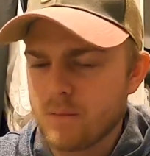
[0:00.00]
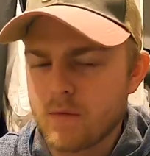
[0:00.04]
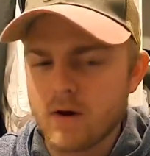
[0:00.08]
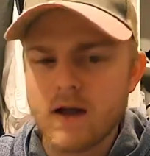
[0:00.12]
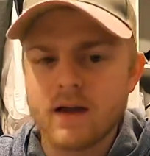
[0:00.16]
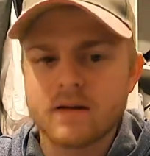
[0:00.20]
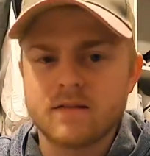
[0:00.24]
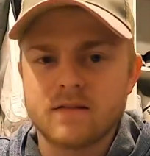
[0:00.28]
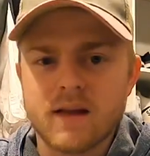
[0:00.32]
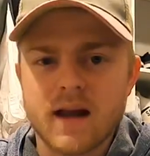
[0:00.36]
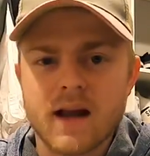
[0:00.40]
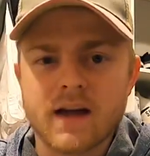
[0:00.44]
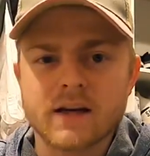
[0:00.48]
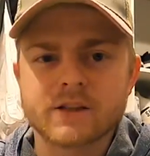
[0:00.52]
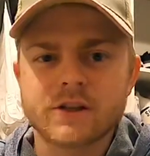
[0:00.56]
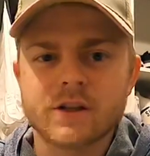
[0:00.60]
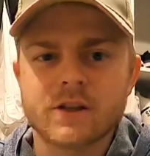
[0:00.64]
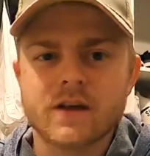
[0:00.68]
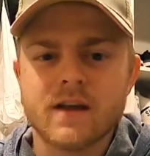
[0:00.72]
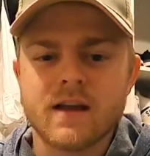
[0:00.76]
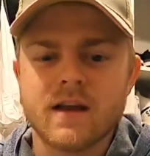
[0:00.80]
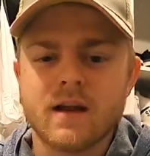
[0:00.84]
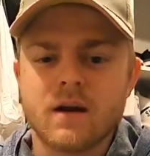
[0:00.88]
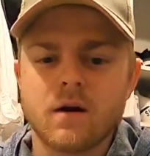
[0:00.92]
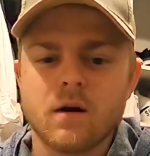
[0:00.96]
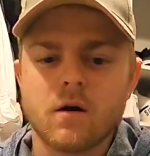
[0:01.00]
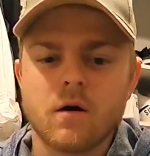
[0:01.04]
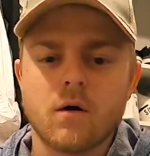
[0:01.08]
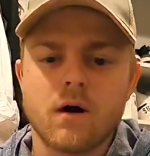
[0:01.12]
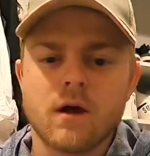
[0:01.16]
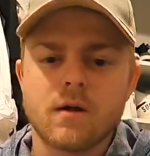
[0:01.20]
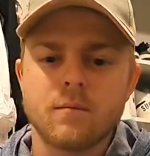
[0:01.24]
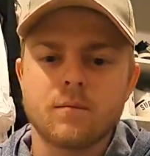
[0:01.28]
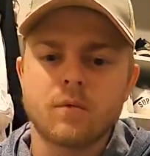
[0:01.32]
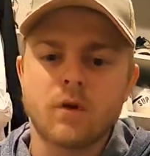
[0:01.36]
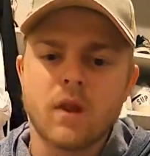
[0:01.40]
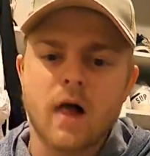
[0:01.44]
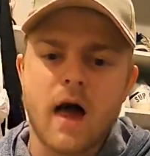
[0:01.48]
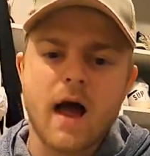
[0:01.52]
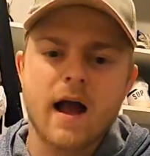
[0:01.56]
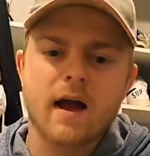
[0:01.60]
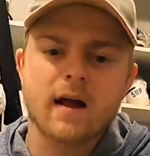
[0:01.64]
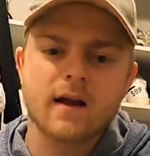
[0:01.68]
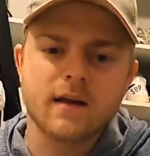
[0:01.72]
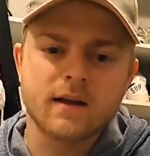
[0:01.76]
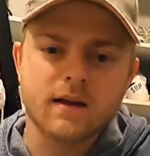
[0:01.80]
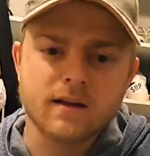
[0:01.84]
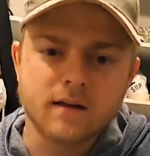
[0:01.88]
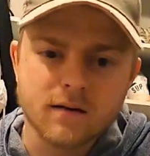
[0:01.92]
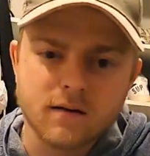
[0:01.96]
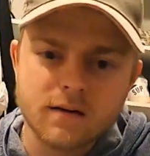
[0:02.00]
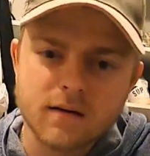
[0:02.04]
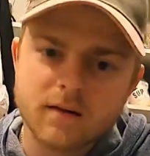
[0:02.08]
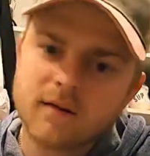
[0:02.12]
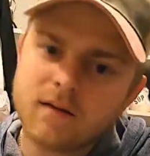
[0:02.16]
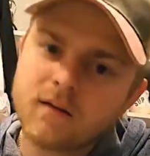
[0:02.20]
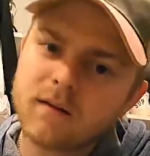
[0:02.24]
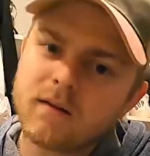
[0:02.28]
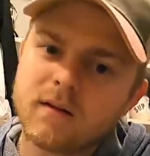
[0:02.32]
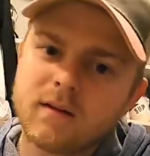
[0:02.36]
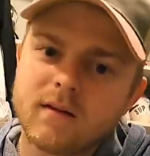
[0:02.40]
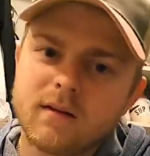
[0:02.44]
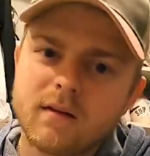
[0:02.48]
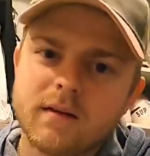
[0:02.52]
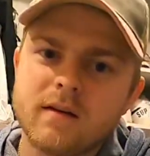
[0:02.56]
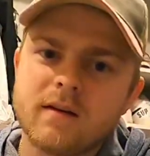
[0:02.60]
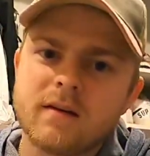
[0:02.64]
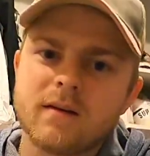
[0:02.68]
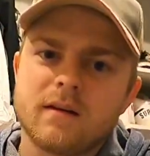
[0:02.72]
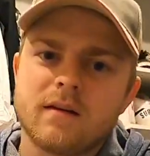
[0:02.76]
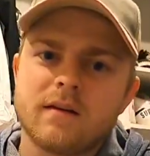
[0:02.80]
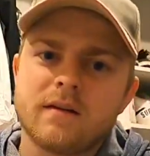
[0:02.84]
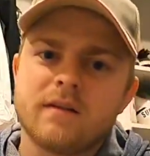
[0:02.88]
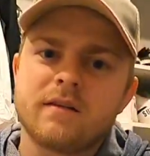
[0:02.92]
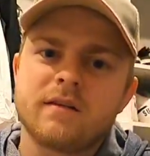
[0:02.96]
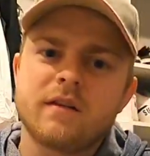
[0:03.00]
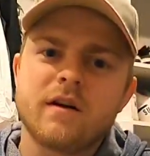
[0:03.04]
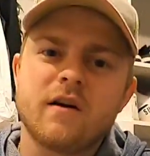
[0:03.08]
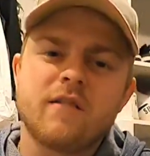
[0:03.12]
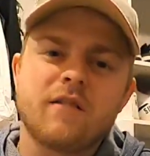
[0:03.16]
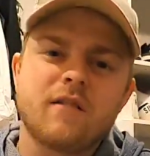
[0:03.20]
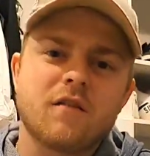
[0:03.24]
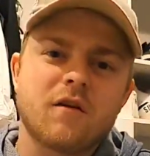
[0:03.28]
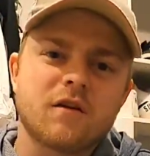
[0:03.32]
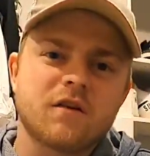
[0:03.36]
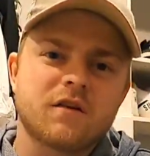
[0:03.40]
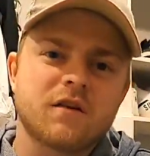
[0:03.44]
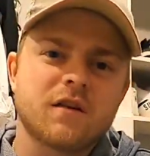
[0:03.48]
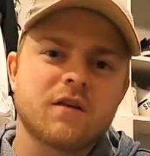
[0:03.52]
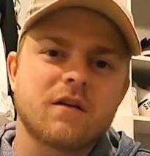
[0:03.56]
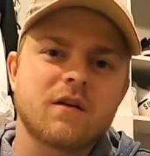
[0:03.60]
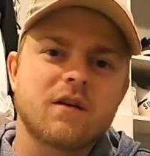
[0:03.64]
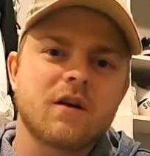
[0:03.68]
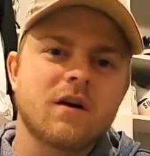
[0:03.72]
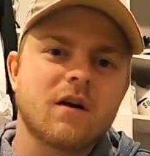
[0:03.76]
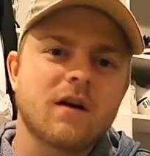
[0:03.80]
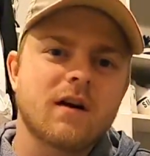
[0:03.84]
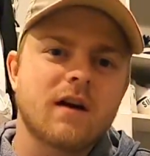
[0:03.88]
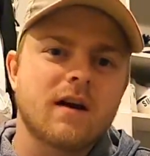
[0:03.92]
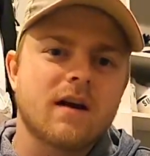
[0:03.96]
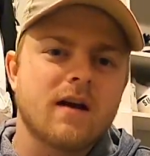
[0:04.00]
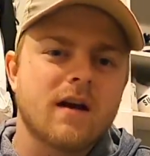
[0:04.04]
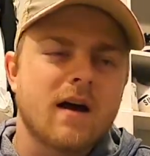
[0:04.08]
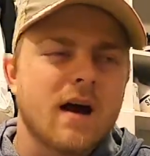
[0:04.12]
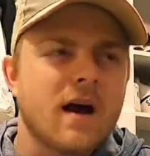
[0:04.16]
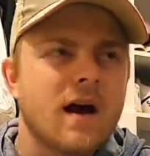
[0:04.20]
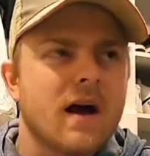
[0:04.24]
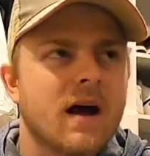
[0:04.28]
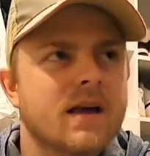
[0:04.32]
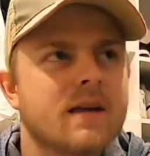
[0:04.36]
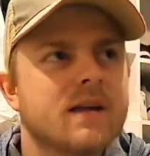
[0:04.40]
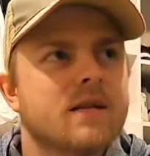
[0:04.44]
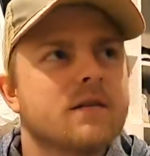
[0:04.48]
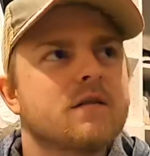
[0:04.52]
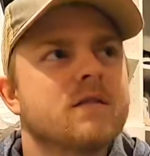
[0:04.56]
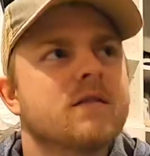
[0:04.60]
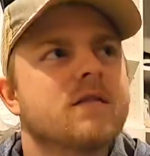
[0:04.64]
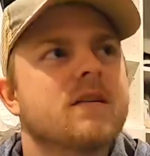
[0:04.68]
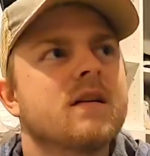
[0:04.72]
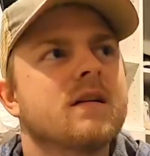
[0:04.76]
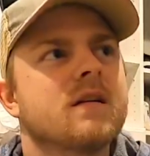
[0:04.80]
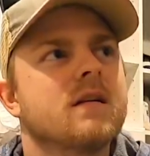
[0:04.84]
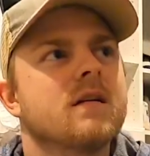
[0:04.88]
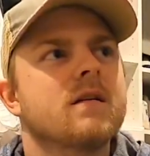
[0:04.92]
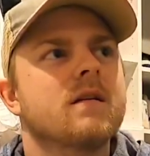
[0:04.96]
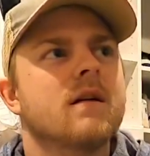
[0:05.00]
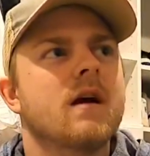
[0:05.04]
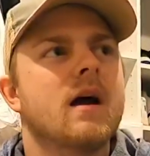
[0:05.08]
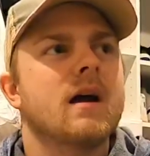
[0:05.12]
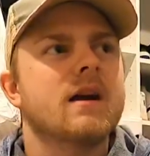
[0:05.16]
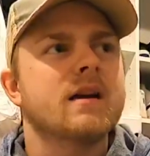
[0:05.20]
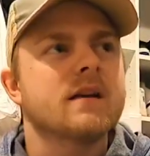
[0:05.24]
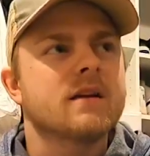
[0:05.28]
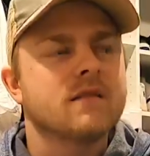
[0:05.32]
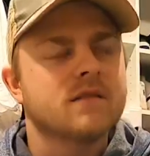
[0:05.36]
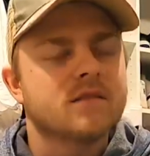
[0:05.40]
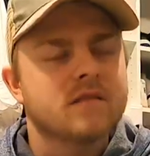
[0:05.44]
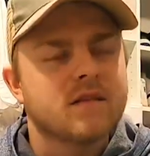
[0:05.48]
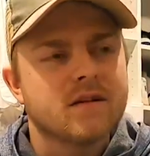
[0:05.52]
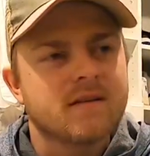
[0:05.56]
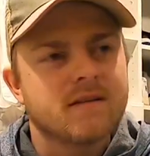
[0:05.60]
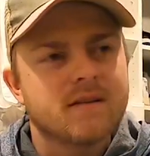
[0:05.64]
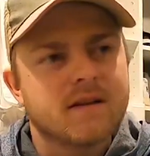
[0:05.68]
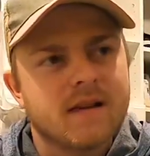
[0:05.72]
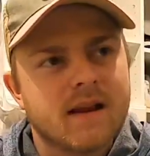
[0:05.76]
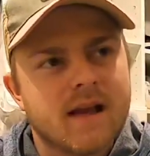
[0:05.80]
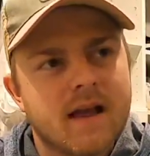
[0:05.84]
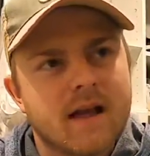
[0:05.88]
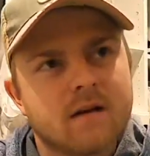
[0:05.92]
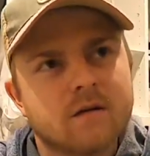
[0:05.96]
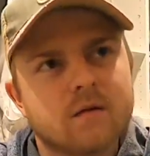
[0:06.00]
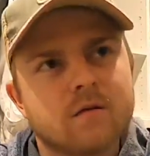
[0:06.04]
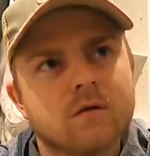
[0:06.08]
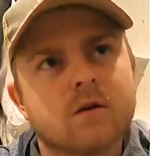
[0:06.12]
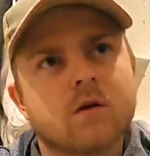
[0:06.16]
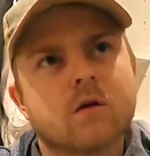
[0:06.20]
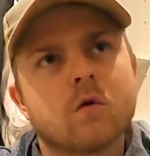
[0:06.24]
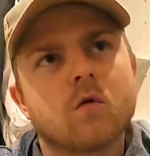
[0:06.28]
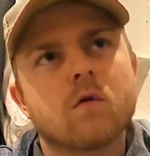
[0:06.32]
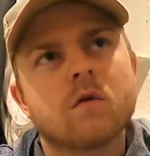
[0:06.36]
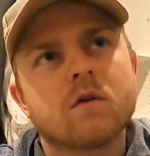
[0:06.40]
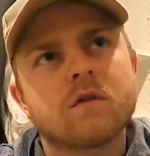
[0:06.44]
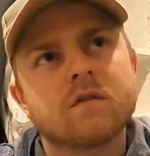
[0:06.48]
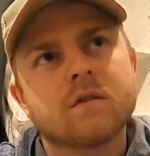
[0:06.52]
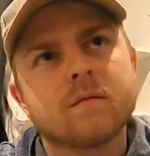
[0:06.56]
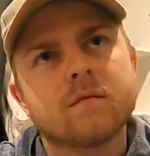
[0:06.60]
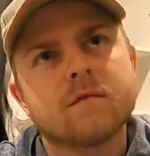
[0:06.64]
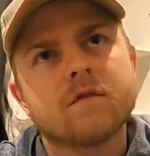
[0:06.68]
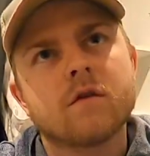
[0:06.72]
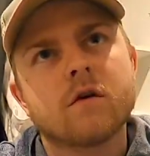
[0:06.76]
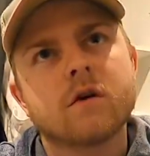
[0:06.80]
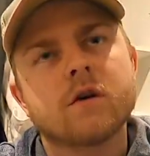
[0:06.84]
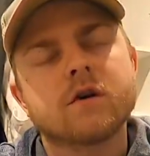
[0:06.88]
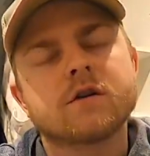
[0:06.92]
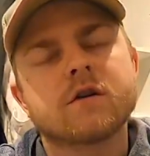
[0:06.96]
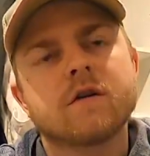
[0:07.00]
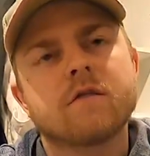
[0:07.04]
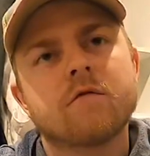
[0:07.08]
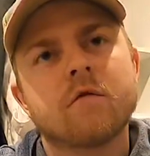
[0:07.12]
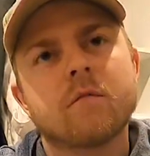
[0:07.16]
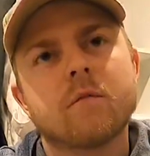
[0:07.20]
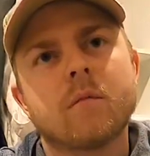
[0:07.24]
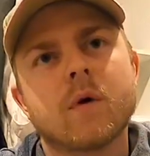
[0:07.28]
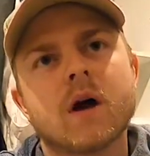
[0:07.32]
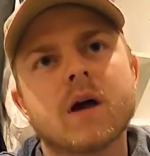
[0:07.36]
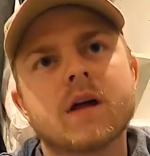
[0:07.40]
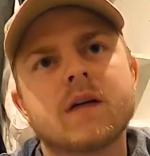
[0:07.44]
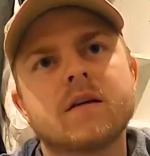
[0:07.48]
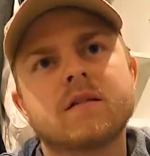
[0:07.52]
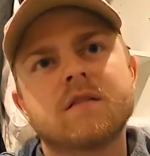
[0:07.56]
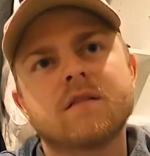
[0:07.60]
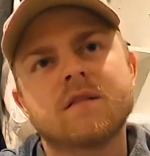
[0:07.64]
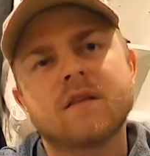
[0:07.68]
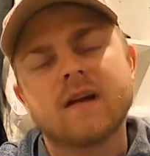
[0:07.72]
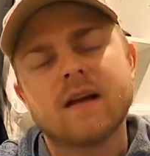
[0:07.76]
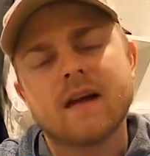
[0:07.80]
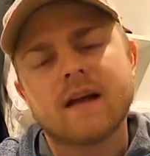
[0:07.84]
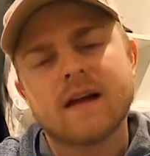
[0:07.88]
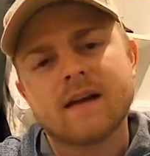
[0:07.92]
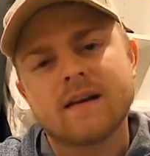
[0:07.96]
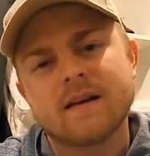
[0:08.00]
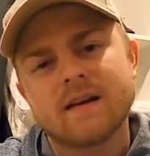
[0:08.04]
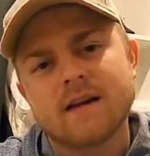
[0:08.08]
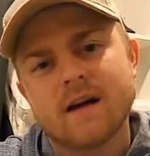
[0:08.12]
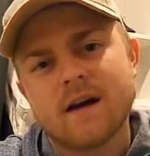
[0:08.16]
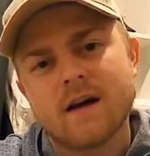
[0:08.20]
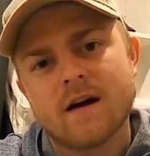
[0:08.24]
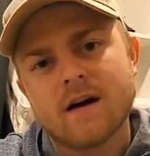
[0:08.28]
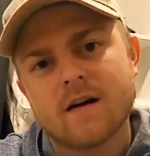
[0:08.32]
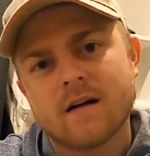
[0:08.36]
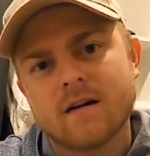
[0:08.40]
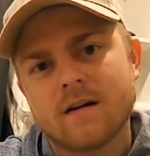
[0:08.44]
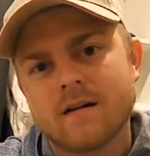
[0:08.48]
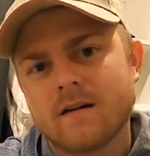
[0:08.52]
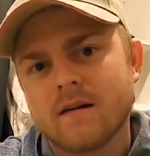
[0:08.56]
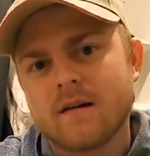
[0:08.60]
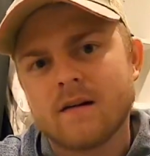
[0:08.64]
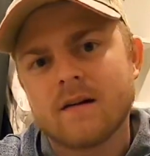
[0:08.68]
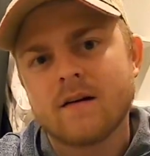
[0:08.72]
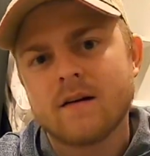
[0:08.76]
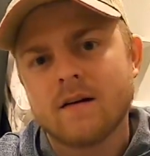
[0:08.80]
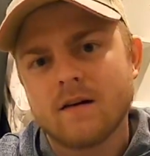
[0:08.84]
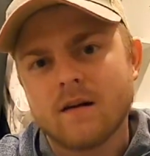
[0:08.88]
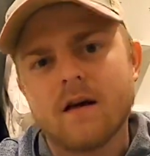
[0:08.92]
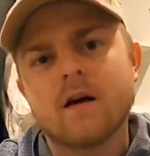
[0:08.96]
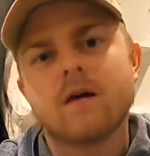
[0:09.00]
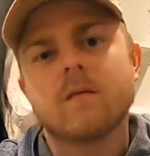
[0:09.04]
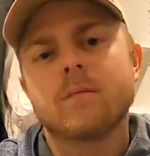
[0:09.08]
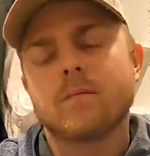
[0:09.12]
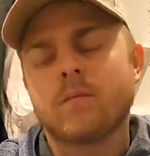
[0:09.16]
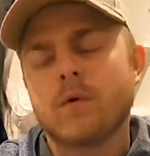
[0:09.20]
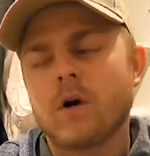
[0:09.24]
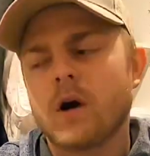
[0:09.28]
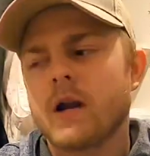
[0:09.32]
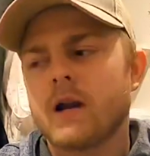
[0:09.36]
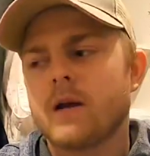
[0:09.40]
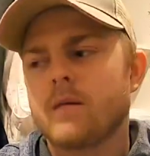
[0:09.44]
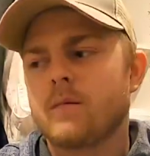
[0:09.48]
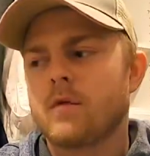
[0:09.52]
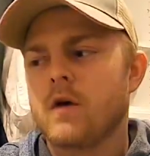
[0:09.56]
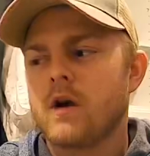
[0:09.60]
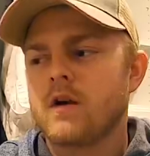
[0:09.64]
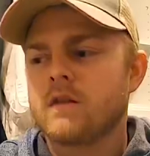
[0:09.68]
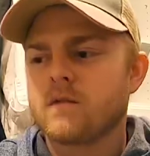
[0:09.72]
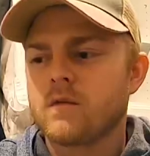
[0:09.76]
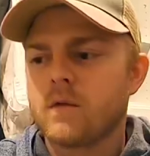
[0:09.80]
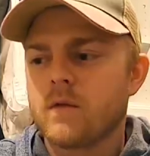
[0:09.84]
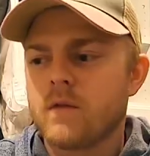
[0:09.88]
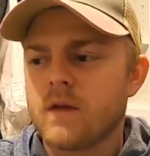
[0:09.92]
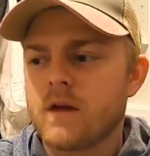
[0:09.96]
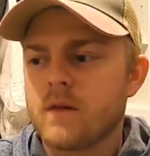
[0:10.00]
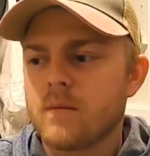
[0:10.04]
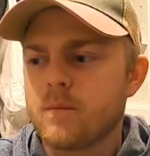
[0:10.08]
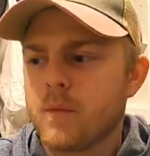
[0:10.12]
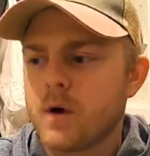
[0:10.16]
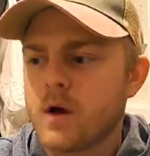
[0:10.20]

It's actually a Hero 8 Black, and so far so good. I used it today to record some footage of the bikes, and I'm pretty impressed with it.